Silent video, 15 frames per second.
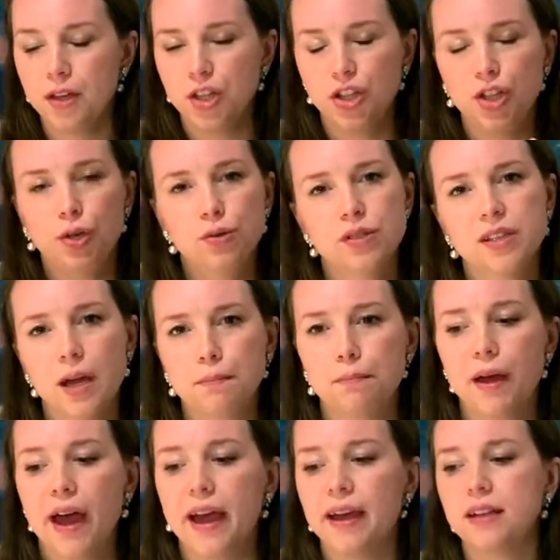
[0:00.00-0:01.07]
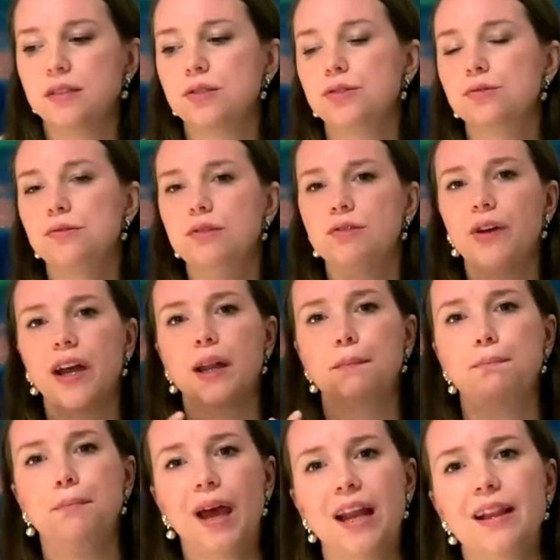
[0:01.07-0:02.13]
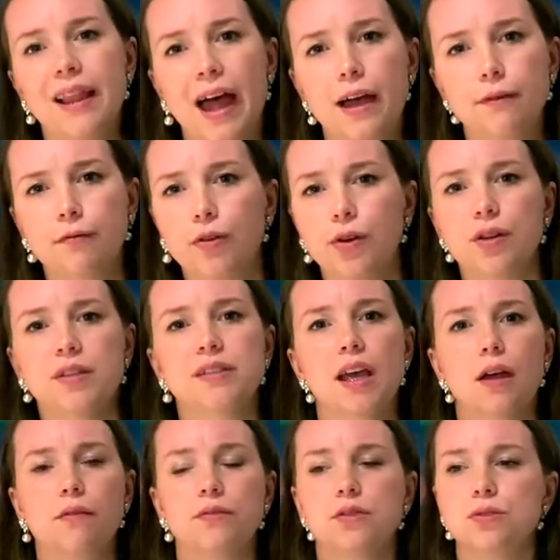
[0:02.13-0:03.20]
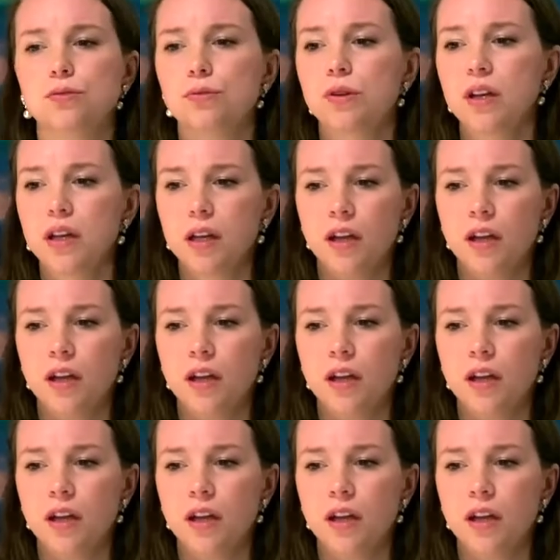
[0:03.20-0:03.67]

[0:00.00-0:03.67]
use that pain to create a better life for yourself, to